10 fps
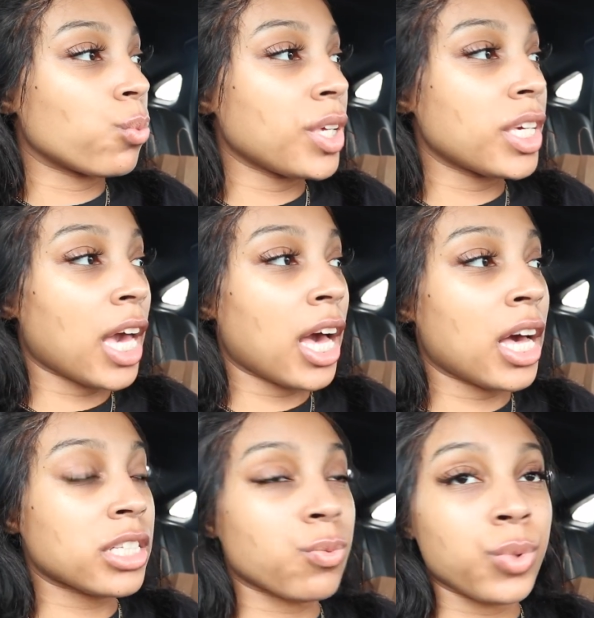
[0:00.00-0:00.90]
we
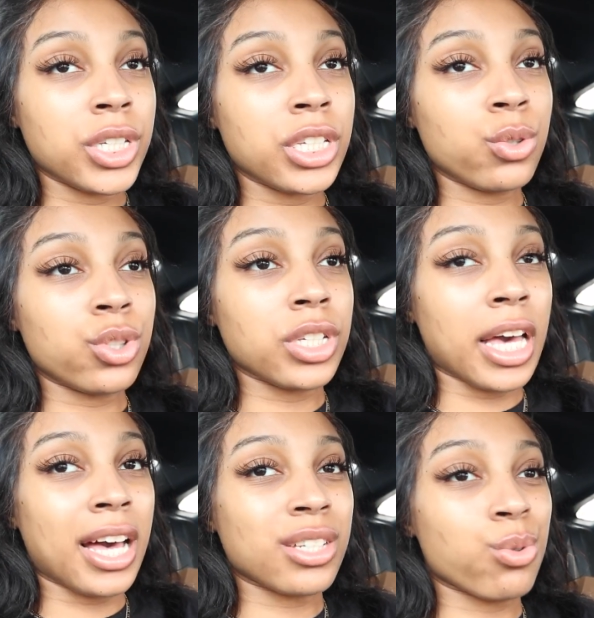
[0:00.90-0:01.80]
gas we used to
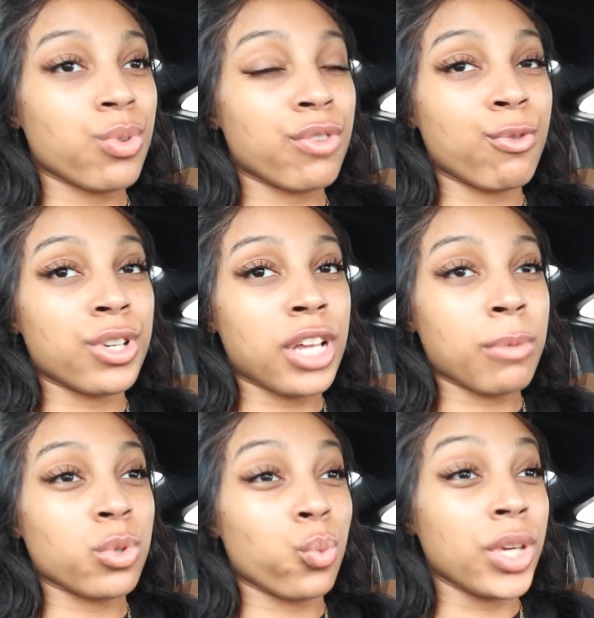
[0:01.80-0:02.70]
gas three to four
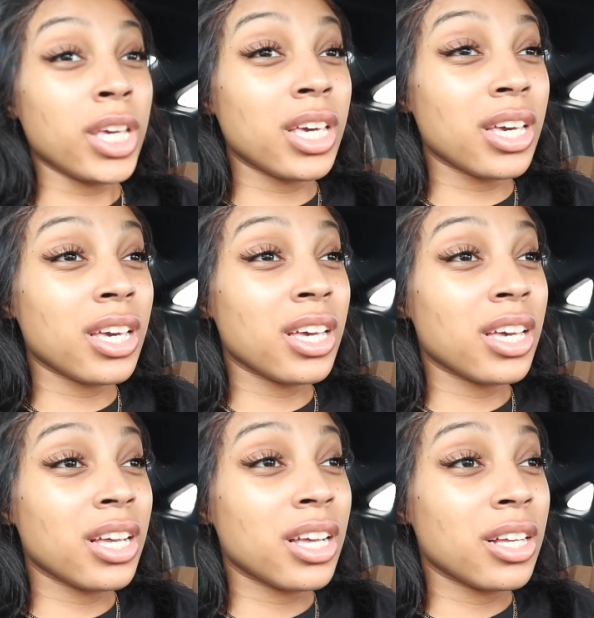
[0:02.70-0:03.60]
times a week
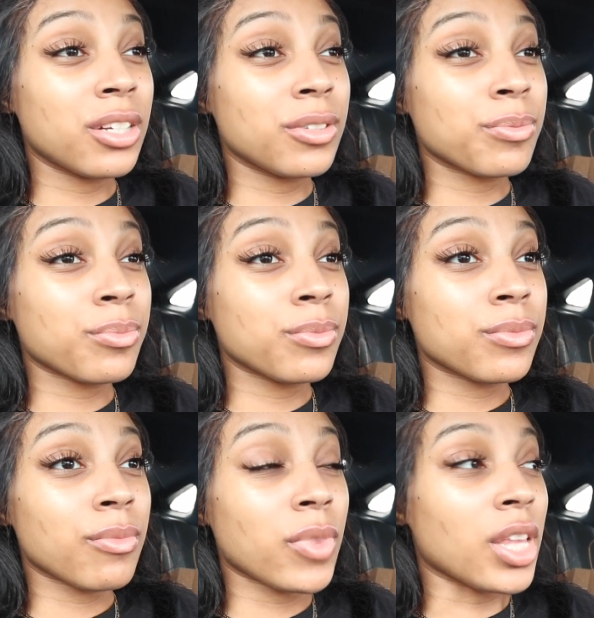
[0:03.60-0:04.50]
i do once a
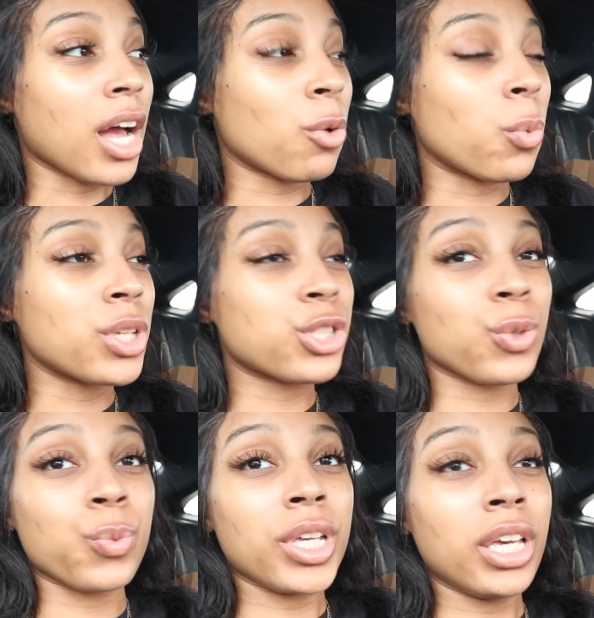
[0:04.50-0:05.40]
week not once a
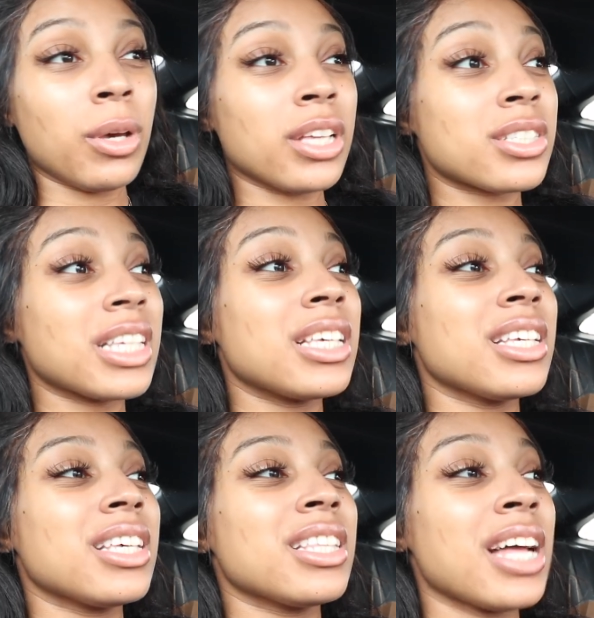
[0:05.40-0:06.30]
week it's,
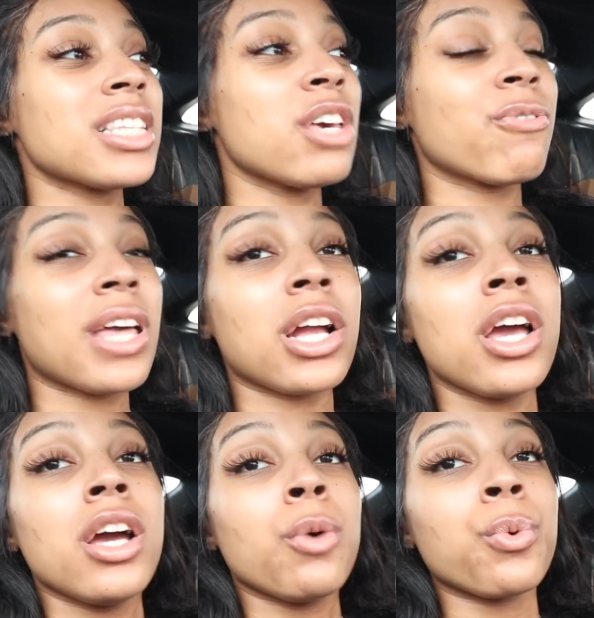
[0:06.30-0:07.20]
that's if like
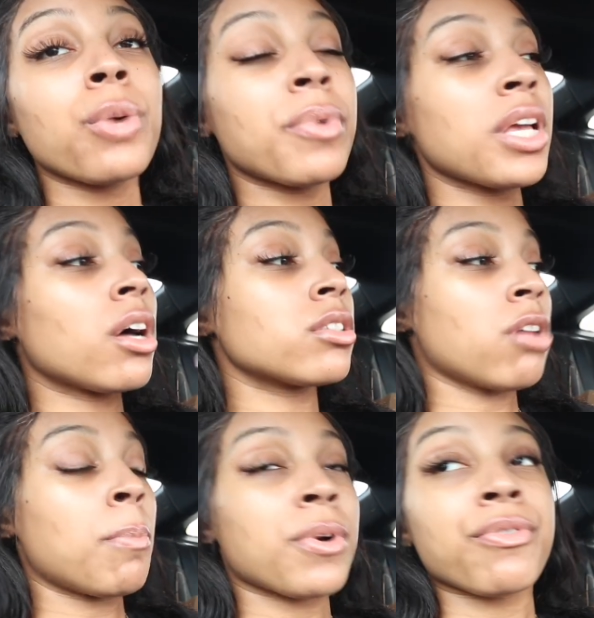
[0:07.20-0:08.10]
we're being on
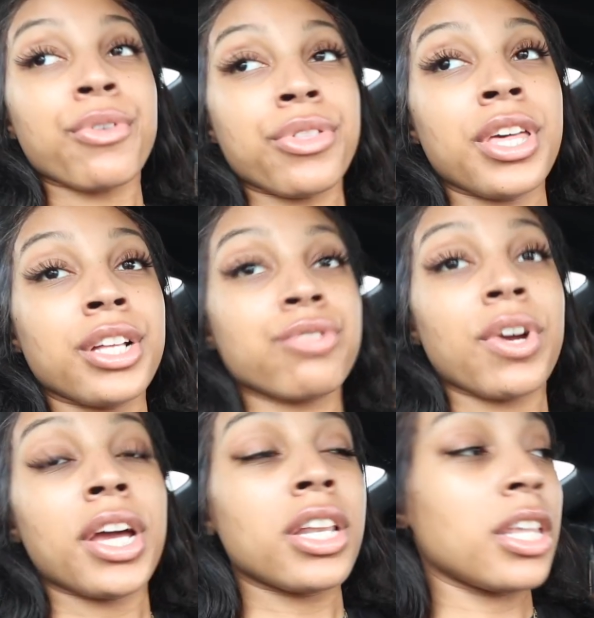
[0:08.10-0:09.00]
top of our things
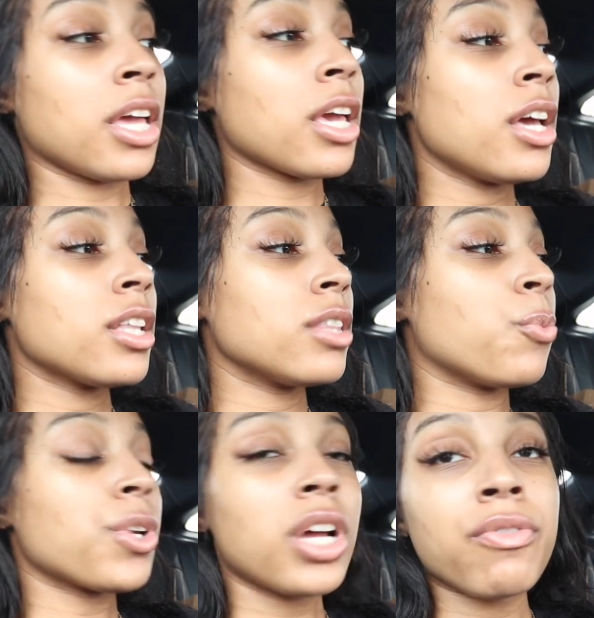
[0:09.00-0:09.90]
right like
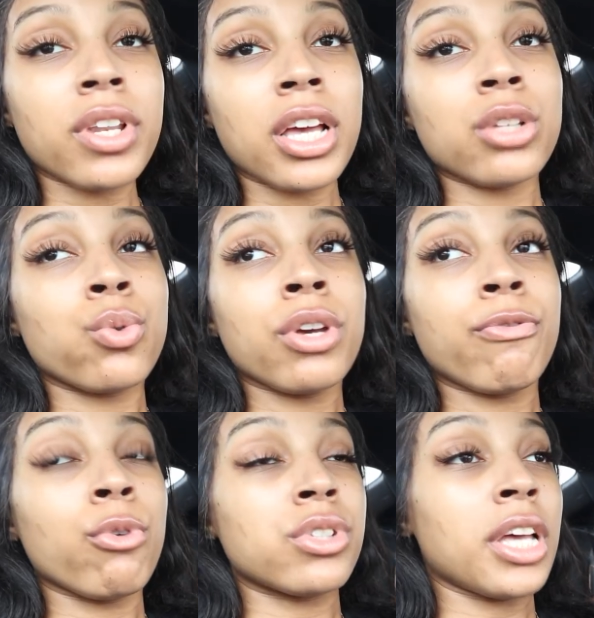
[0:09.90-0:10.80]
we're not even like doing
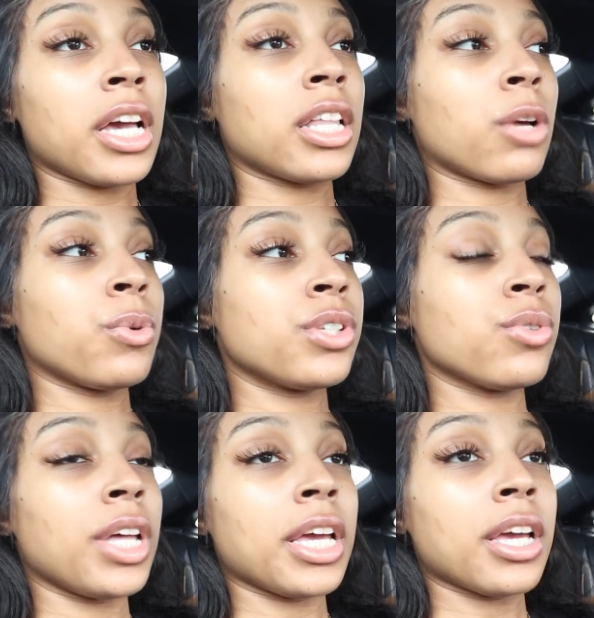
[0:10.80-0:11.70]
full tank like we do
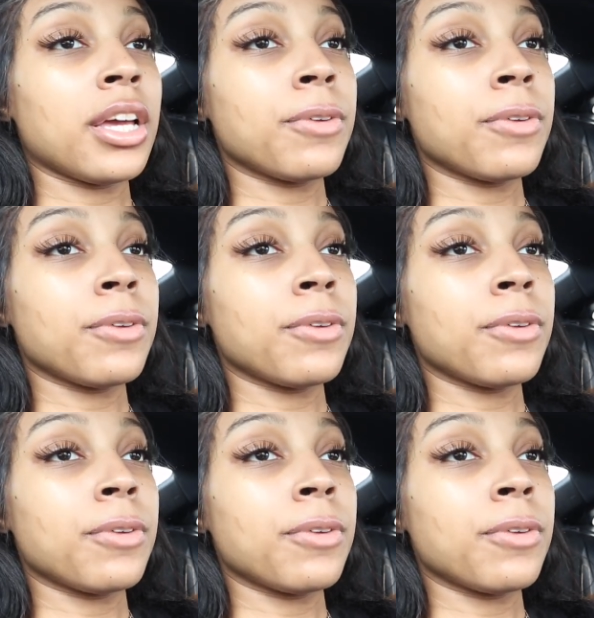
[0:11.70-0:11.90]
like